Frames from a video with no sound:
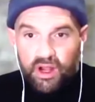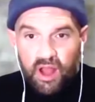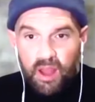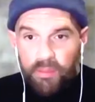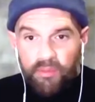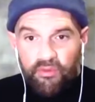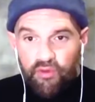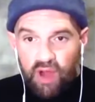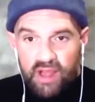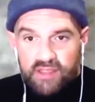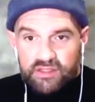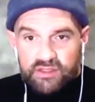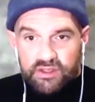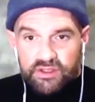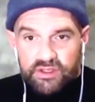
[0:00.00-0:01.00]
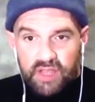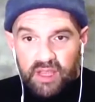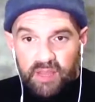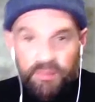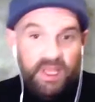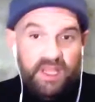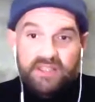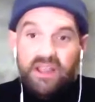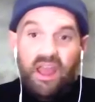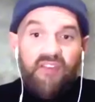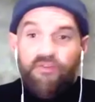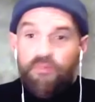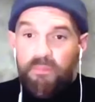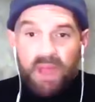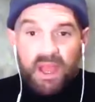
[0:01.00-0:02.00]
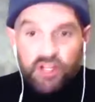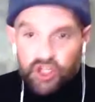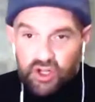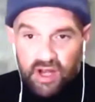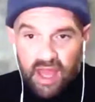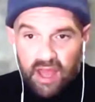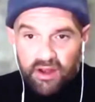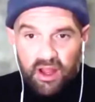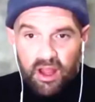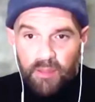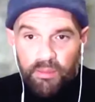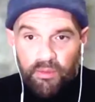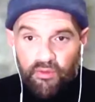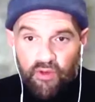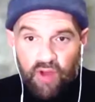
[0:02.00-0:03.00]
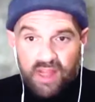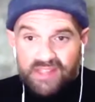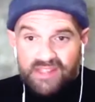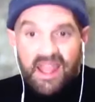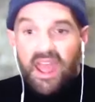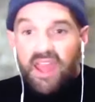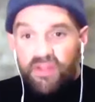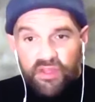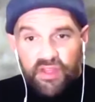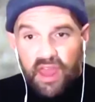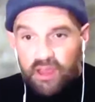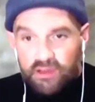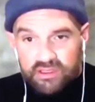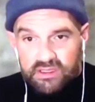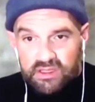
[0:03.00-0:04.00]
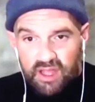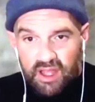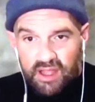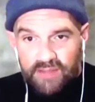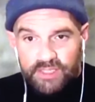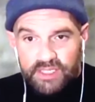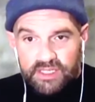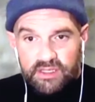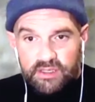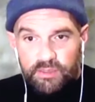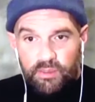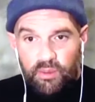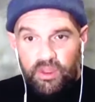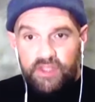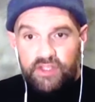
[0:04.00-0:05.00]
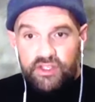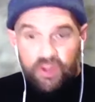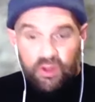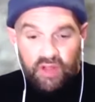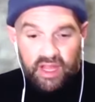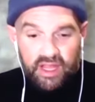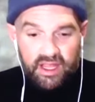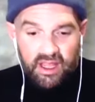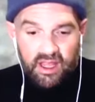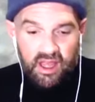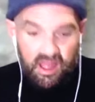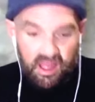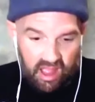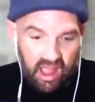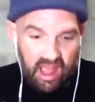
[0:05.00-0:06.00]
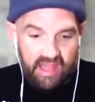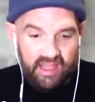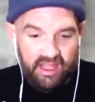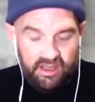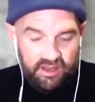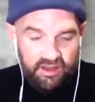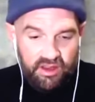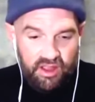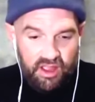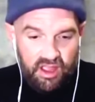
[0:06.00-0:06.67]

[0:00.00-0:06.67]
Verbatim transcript: a cup of rice looks like because I've measured out a cup of rice ten thousand times at this point. So like, I can